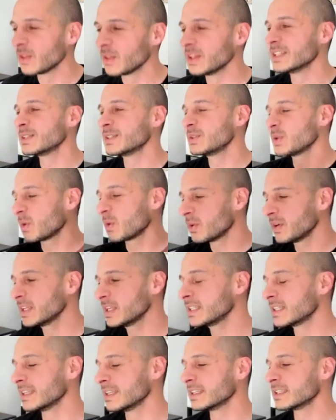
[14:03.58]
these
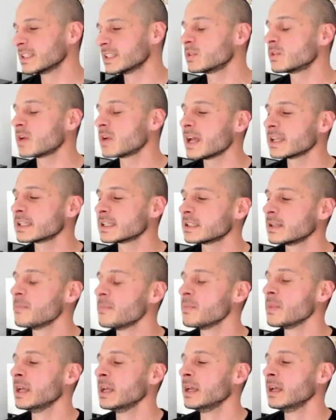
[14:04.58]
stories and this stress.
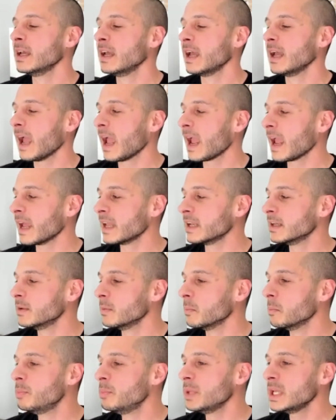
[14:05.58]

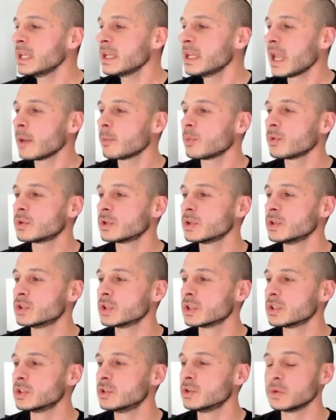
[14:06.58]
And being able to
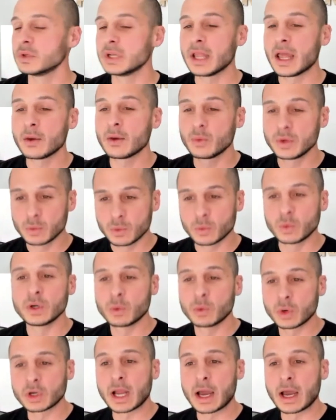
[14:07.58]
just we
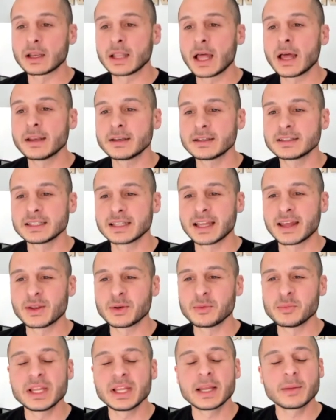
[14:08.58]
work out a lot together,
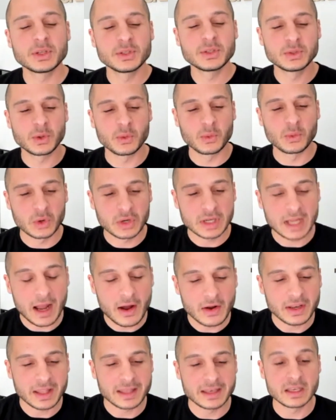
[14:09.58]
being able to do a
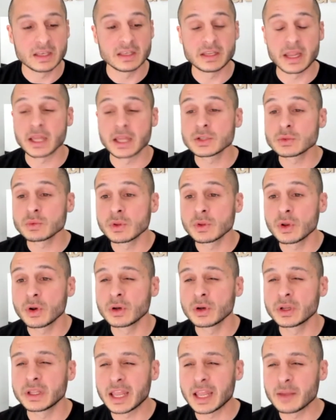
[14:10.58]
workout and dance with her
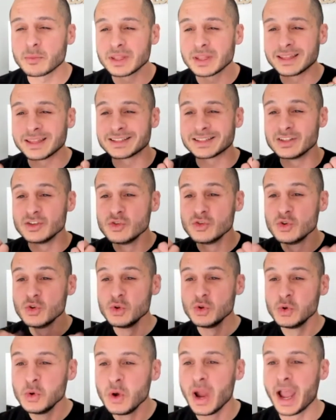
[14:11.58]
gave me this
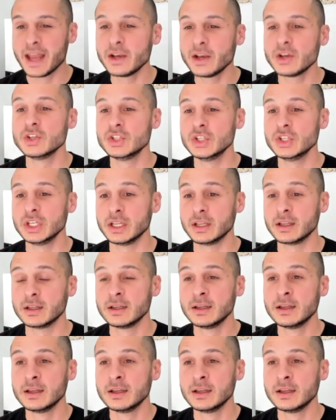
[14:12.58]
new energy.